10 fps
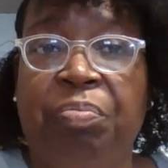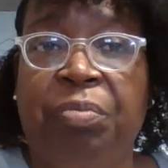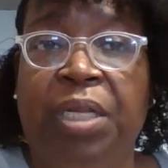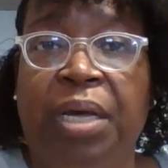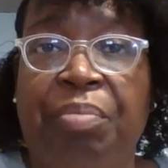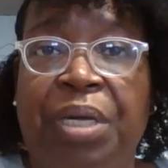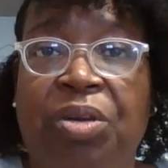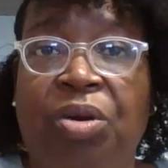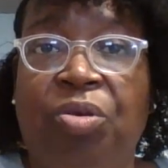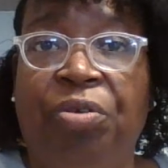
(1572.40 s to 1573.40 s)
let me
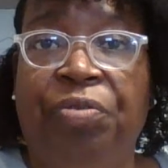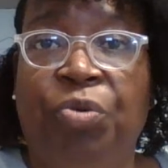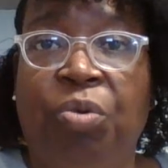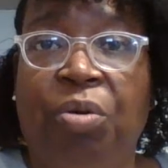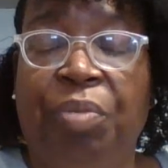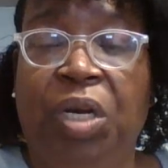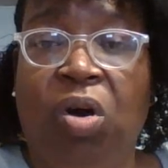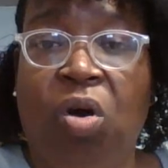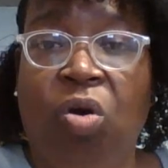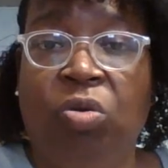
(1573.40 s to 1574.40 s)
know if you want me to
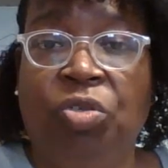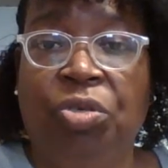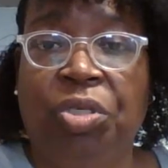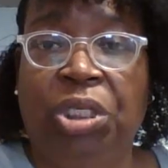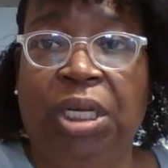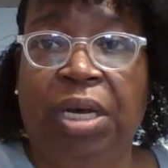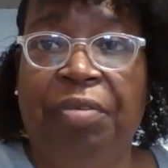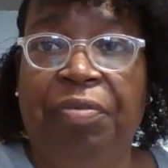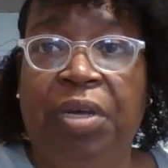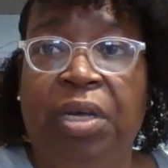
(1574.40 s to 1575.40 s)
hold your
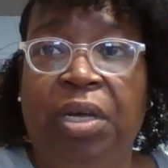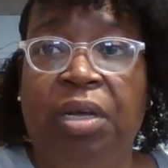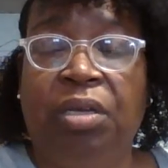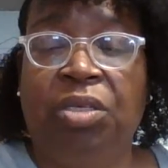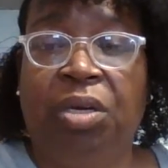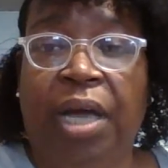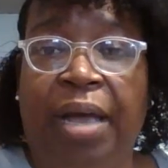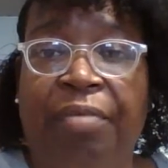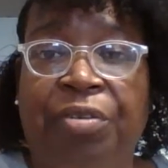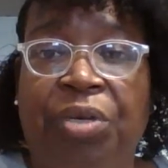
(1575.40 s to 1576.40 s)
stuff until
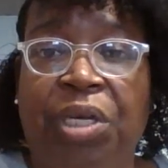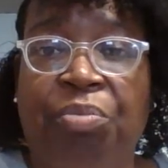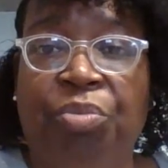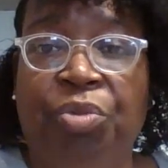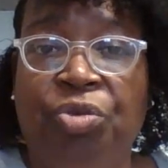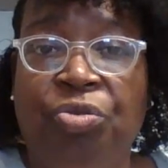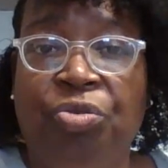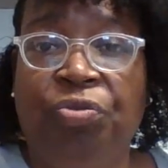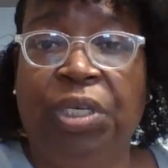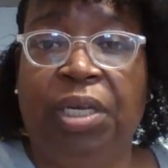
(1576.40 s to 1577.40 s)
after you get
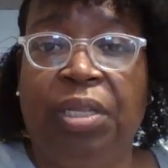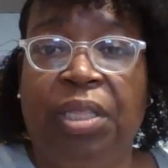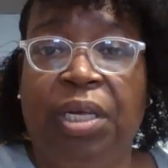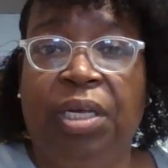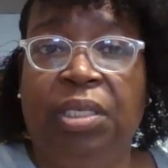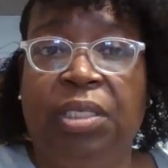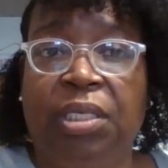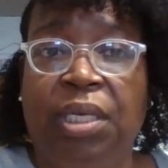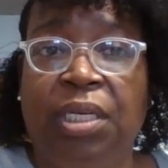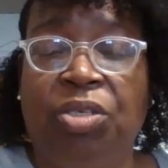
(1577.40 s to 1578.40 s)
moved and then
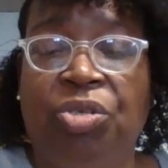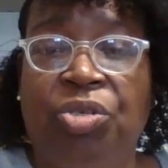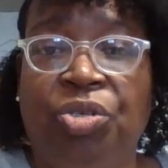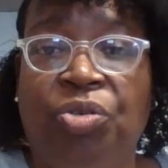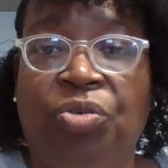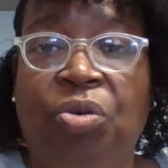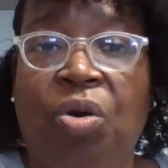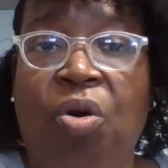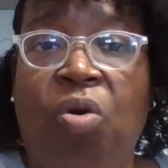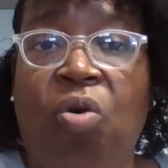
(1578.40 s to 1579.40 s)
send it to you,
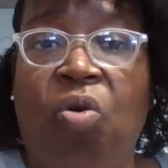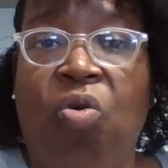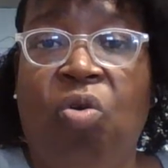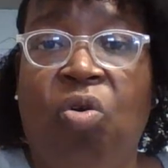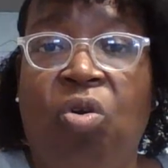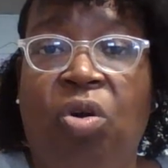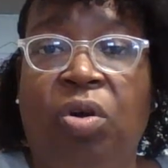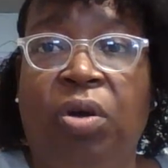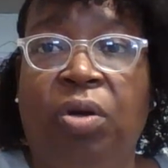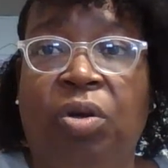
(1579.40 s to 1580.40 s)

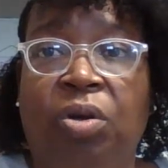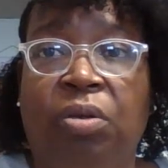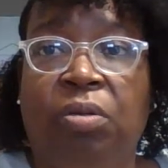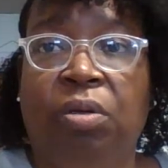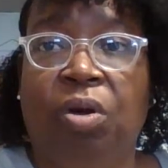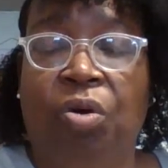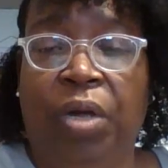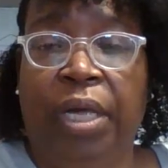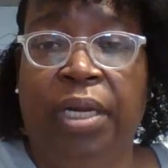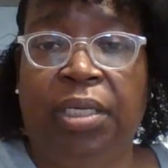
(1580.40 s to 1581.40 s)
or go
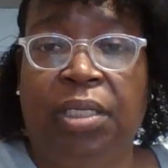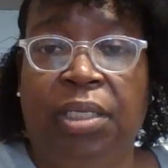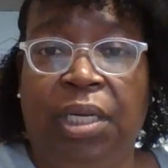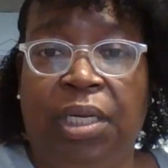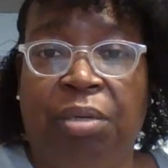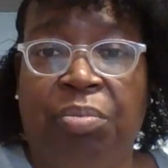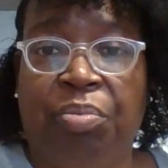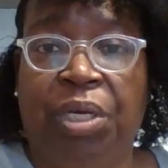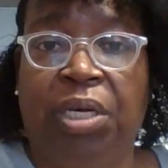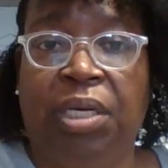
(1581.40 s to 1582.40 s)
ahead and send it
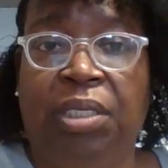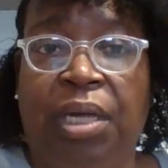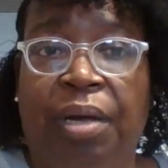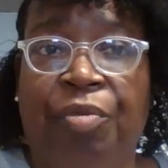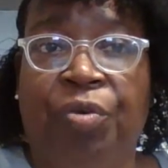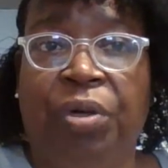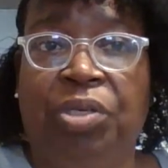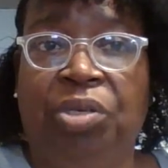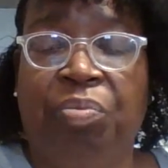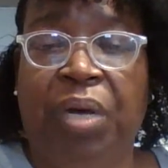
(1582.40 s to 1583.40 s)
because I'm going
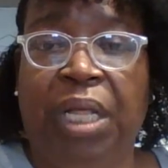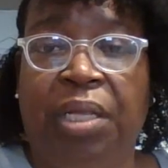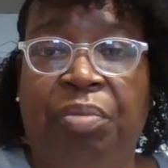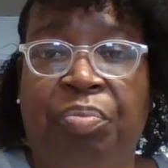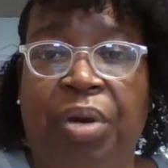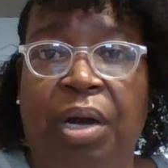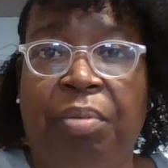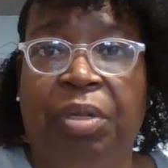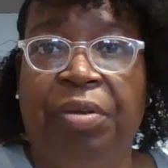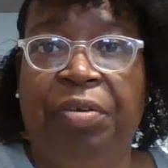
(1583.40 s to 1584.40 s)
to mail it
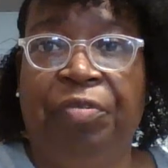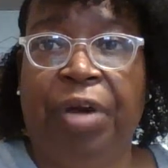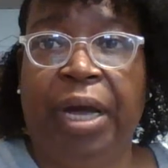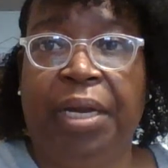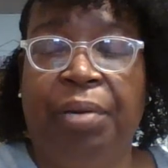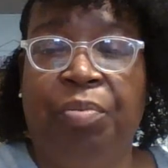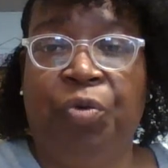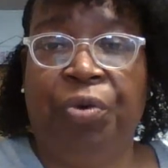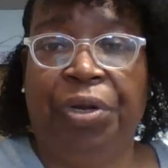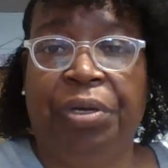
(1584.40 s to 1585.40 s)
probably Friday
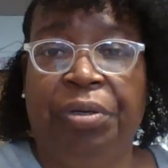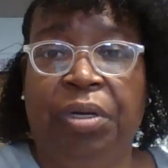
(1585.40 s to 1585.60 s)
morning.